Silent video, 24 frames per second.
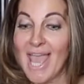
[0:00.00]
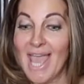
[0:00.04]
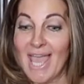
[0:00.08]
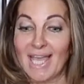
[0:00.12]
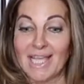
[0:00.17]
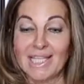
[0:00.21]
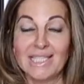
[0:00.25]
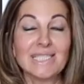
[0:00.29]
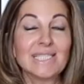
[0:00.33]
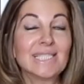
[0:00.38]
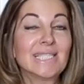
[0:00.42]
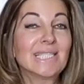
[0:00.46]

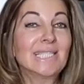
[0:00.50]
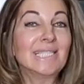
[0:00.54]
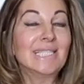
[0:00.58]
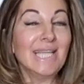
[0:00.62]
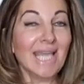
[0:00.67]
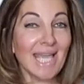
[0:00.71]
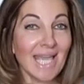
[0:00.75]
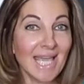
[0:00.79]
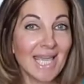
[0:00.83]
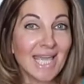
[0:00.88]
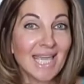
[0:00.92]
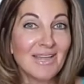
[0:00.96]
And
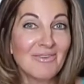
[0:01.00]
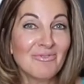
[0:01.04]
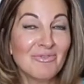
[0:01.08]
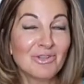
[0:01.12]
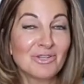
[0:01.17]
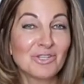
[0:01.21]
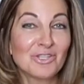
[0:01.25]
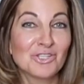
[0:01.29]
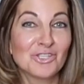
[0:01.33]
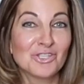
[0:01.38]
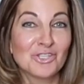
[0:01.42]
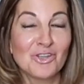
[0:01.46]
today I
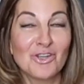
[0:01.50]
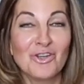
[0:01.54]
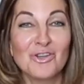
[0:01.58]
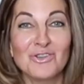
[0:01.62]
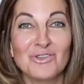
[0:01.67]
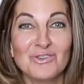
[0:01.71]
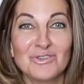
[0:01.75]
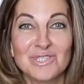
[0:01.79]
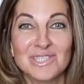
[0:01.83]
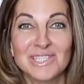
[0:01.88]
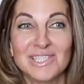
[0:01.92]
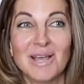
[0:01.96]
want to show
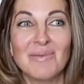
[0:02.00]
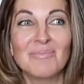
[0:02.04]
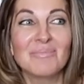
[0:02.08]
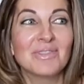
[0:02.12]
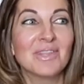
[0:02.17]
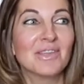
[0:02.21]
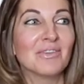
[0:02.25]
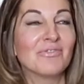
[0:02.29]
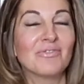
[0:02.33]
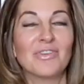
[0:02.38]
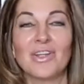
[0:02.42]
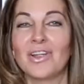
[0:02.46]
you
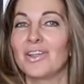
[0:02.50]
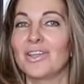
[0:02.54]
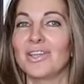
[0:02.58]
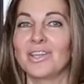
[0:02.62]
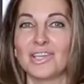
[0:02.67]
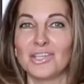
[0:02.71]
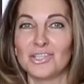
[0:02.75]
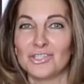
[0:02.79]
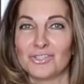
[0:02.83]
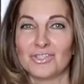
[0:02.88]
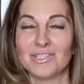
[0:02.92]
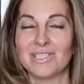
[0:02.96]
something very
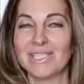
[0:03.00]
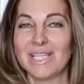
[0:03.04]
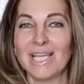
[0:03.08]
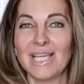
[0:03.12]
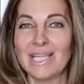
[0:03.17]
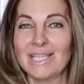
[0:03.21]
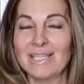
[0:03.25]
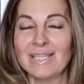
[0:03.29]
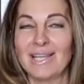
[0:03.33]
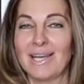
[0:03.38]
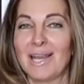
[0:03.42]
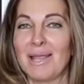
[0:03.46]

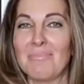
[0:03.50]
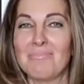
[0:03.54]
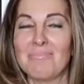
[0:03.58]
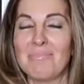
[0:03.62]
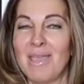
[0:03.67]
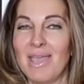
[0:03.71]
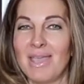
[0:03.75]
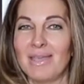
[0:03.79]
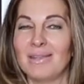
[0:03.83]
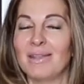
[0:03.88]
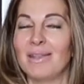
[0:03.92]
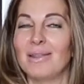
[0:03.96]
interesting that I
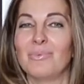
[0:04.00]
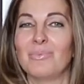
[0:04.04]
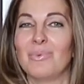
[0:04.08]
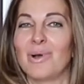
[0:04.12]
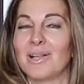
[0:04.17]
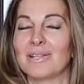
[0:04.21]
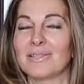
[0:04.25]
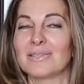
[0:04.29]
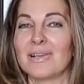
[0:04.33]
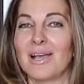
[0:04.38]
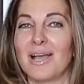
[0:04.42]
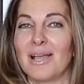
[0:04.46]
made it
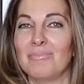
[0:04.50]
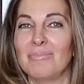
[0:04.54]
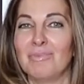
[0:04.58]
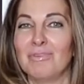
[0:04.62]
one time